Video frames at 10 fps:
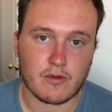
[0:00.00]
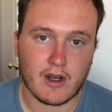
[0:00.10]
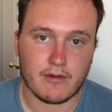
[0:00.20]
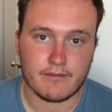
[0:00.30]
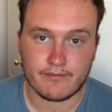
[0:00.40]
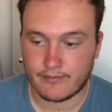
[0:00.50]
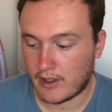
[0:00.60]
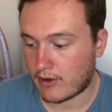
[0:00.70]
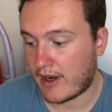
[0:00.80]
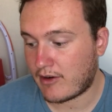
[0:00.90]
as well.
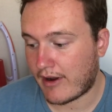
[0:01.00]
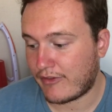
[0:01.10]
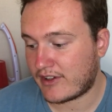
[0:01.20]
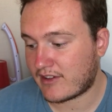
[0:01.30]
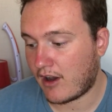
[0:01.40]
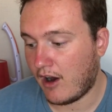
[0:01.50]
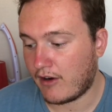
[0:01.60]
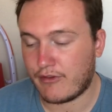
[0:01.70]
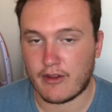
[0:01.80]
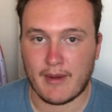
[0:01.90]
A great graphics
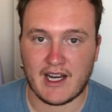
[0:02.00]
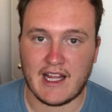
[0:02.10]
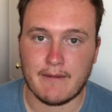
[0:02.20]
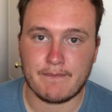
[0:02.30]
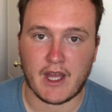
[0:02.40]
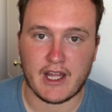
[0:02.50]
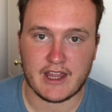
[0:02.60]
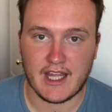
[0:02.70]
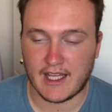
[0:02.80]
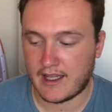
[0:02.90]
card for the money, I
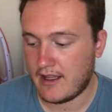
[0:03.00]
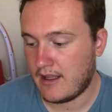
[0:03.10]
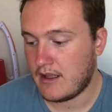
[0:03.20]
think.